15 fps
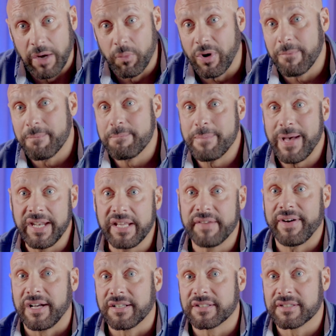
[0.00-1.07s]
And while many
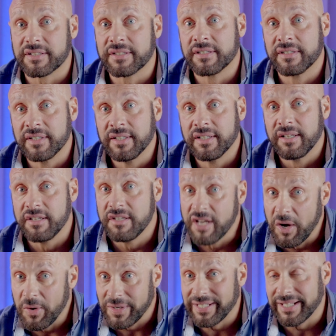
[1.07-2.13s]
of us
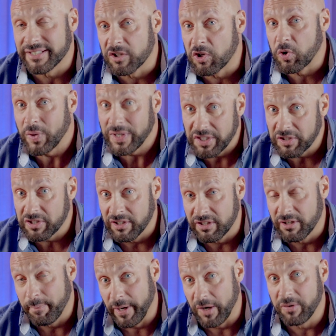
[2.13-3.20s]
know it as a critical
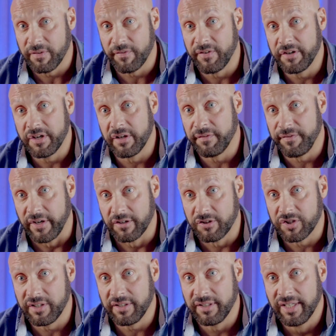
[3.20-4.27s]
component for nerve
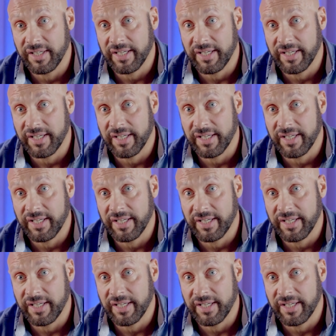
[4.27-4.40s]
function,